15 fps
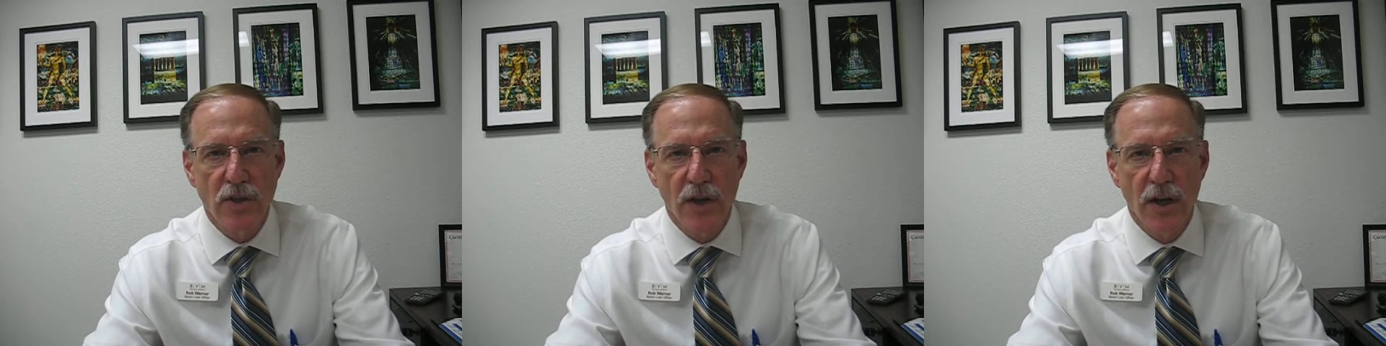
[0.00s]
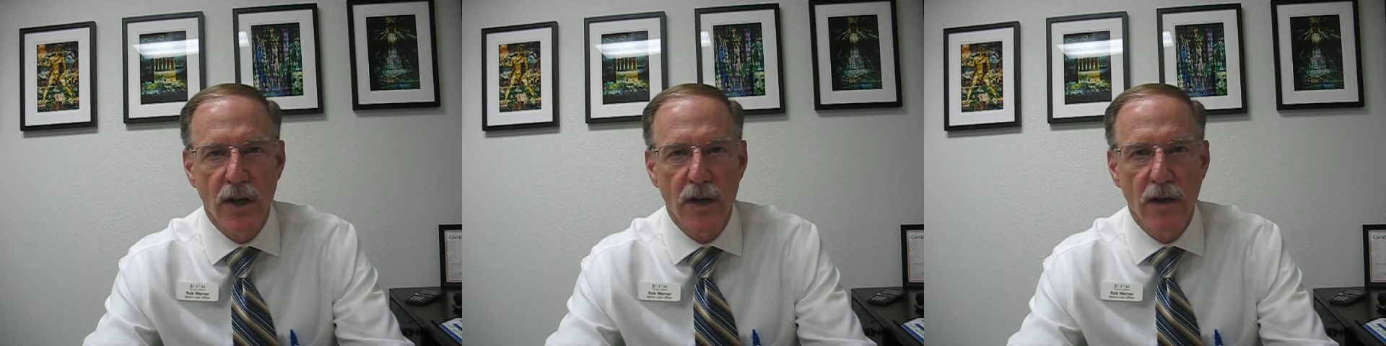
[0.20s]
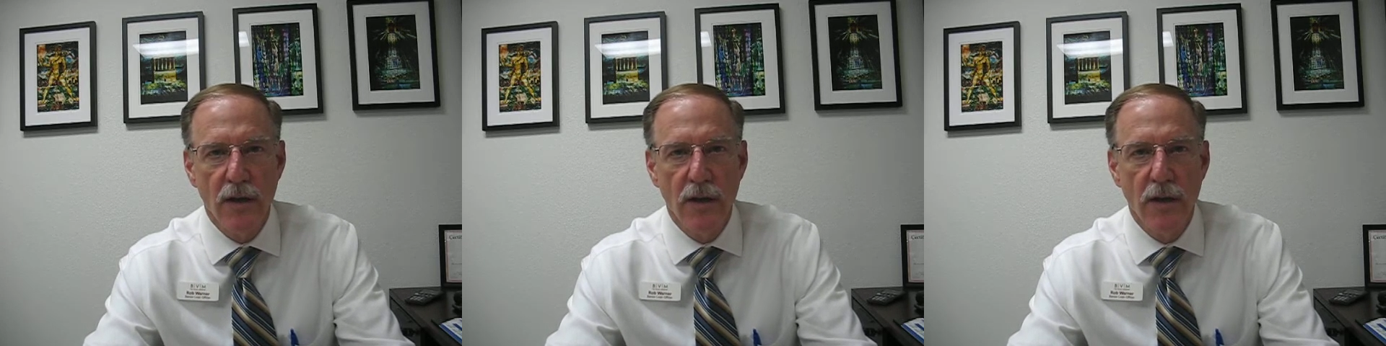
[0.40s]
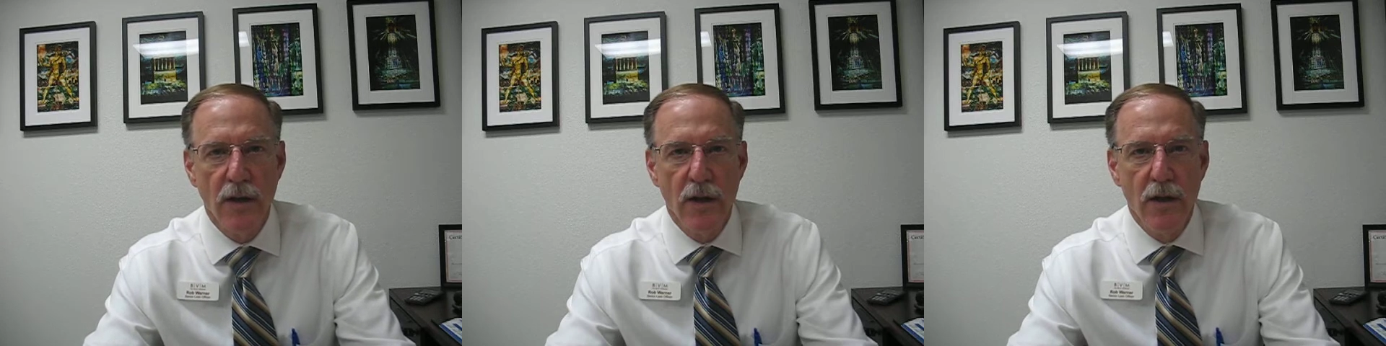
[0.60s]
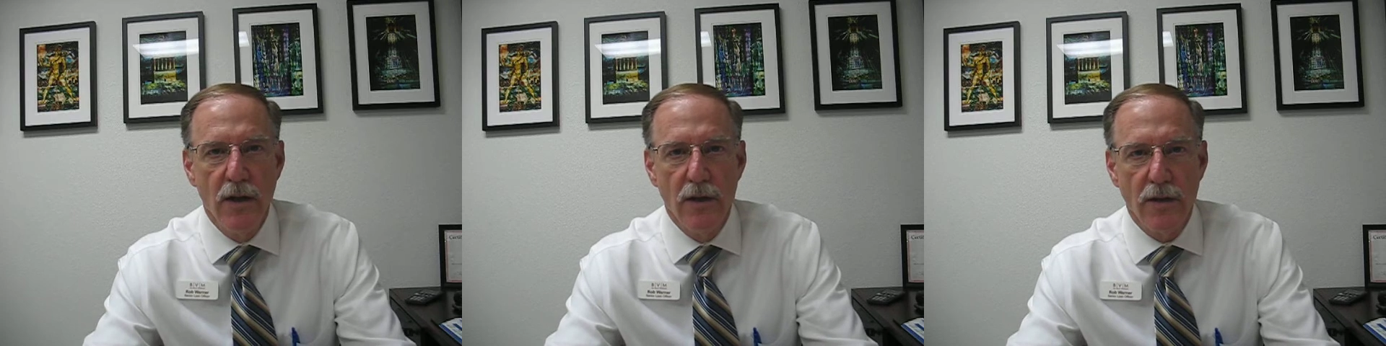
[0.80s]
the
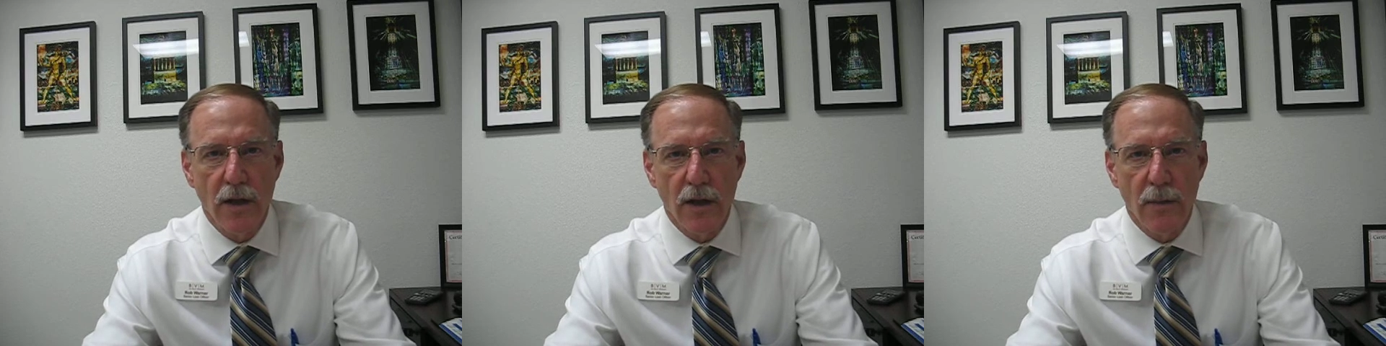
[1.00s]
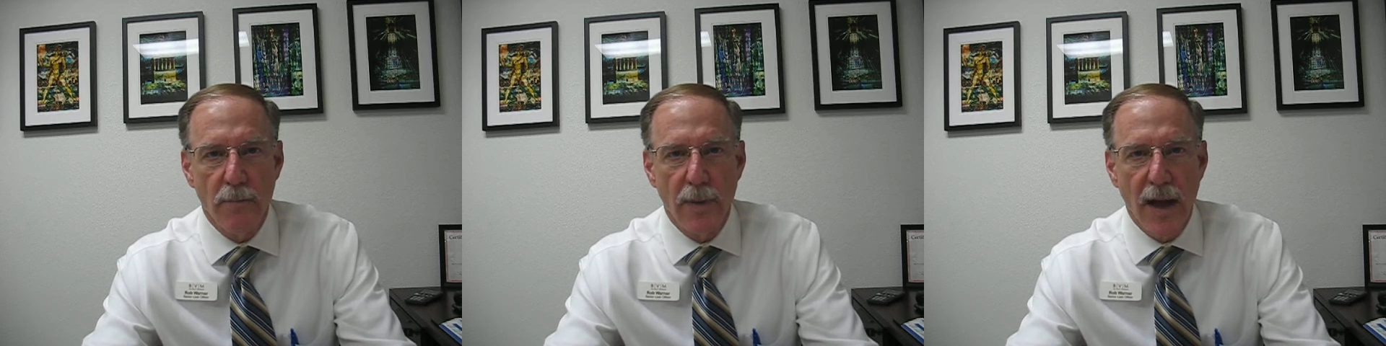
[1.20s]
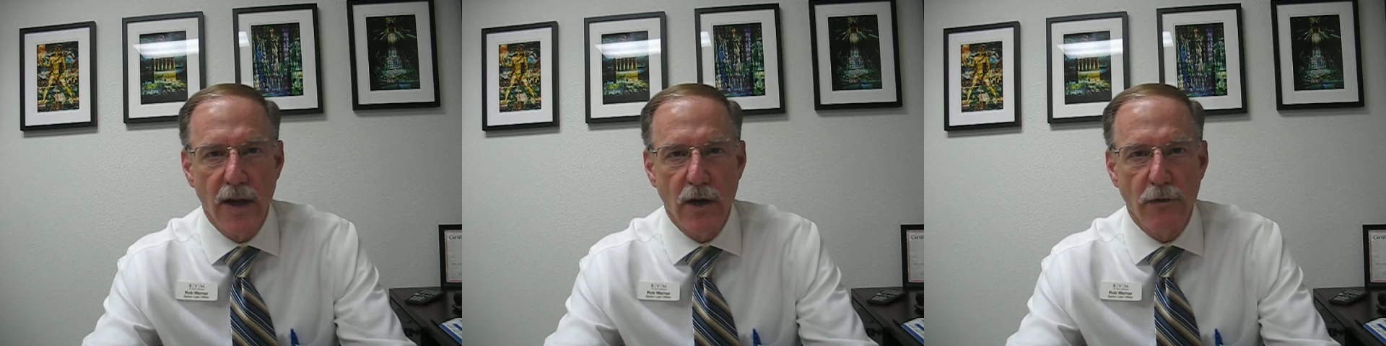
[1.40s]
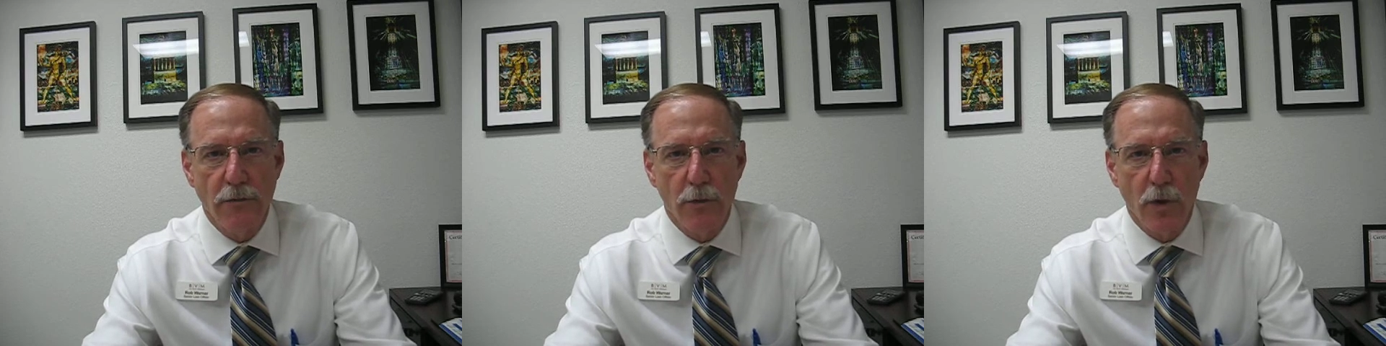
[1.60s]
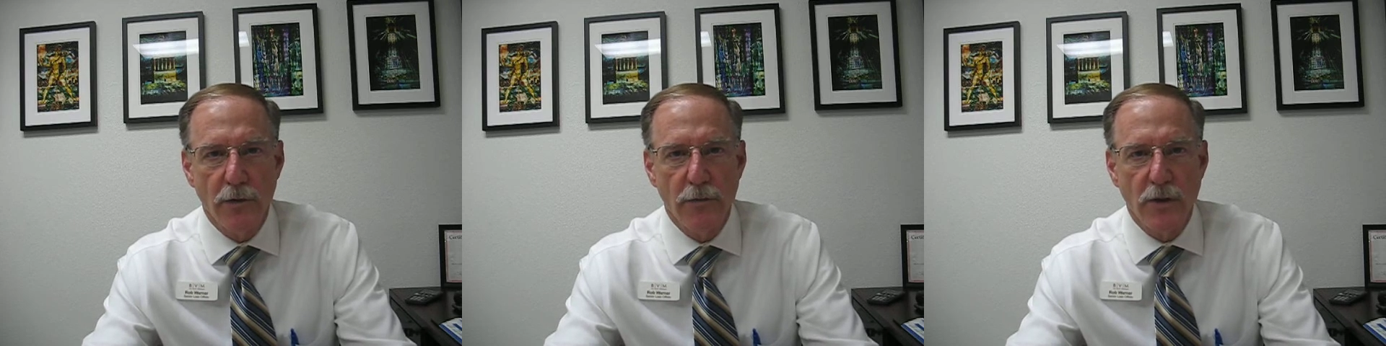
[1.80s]
buyer
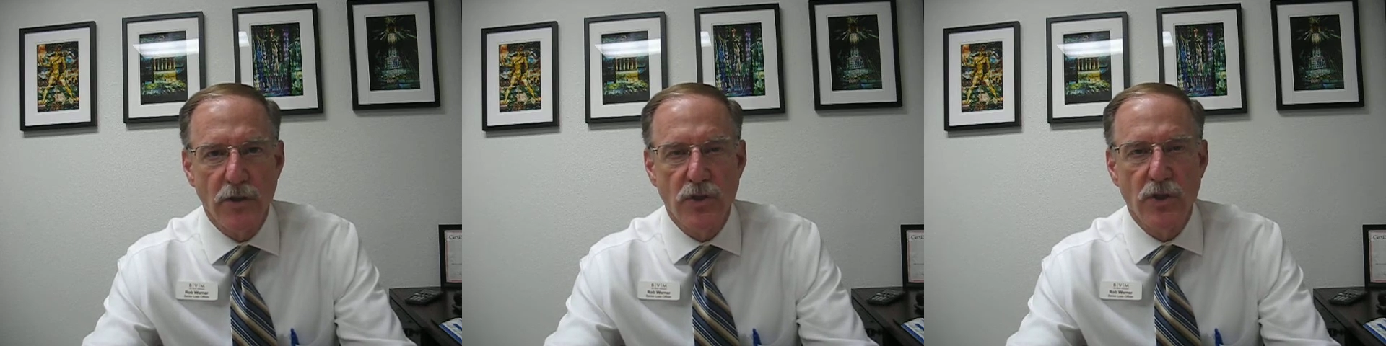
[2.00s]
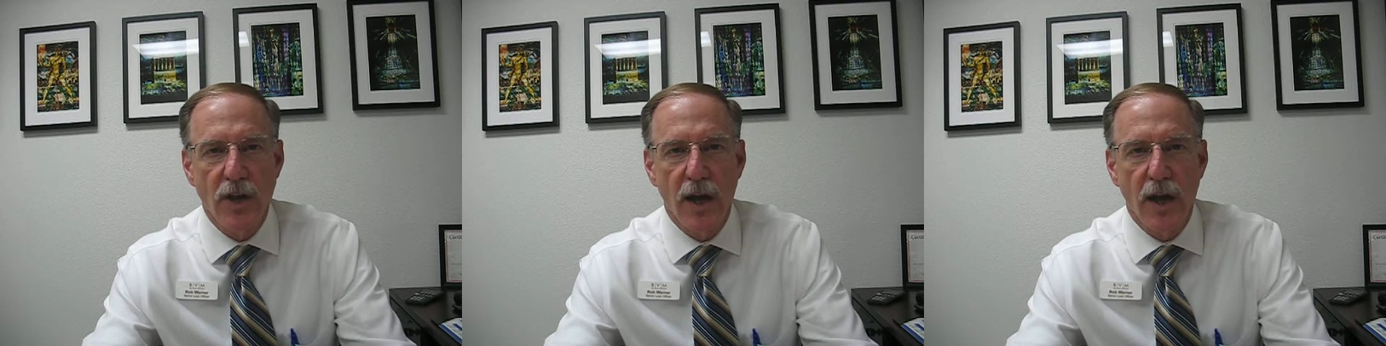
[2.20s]
forfeits